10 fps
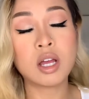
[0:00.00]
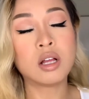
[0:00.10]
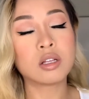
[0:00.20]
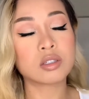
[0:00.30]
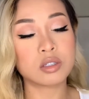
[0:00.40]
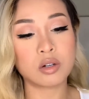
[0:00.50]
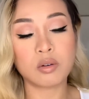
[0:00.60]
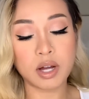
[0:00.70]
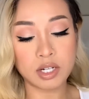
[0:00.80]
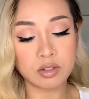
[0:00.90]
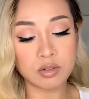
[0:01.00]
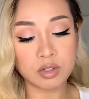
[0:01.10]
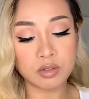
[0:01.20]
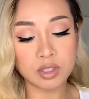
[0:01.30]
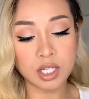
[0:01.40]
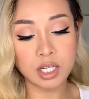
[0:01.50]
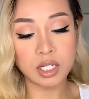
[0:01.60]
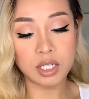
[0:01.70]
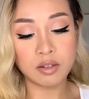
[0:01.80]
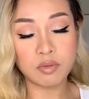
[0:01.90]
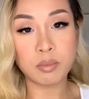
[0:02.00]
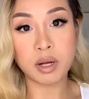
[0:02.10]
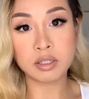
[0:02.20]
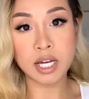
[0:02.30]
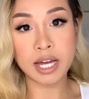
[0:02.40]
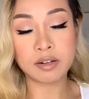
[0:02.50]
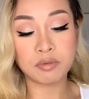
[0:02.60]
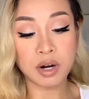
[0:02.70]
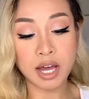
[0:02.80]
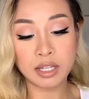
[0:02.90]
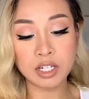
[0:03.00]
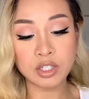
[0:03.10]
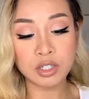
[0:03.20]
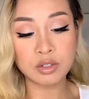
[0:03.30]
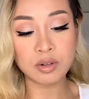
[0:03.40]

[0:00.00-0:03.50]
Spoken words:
so I don't use any formaldehyde for eyelash glue.